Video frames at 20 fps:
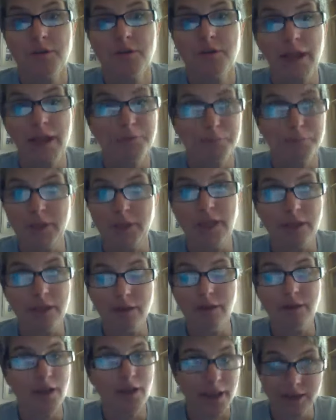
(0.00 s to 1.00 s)
might
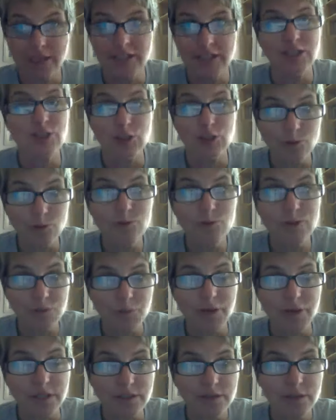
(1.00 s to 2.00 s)
be an
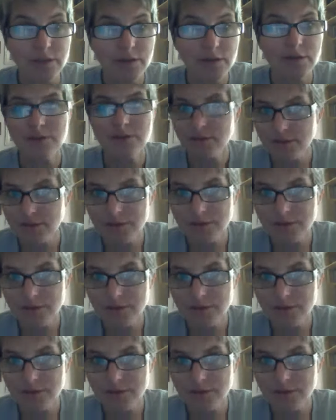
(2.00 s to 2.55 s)
inducement to